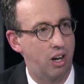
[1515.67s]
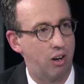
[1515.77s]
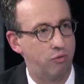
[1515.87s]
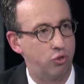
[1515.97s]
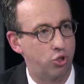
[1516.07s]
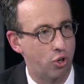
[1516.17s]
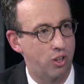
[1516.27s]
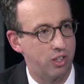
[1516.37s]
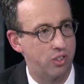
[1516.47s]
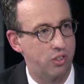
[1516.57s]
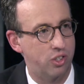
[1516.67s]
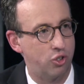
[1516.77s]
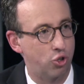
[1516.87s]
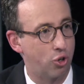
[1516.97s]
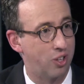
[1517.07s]
of journalists and
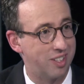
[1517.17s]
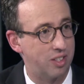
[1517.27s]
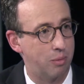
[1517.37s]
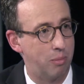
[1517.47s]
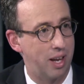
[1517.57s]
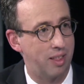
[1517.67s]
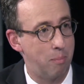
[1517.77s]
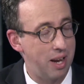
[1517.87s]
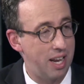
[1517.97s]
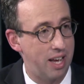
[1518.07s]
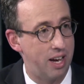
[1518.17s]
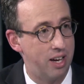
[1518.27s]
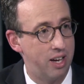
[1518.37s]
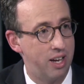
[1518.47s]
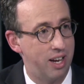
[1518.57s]
journalism and the media
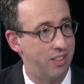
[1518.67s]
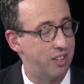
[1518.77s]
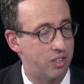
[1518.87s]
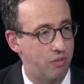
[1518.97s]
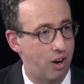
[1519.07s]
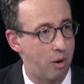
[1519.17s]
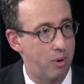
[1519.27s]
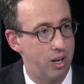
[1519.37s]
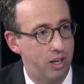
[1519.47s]
in this environment?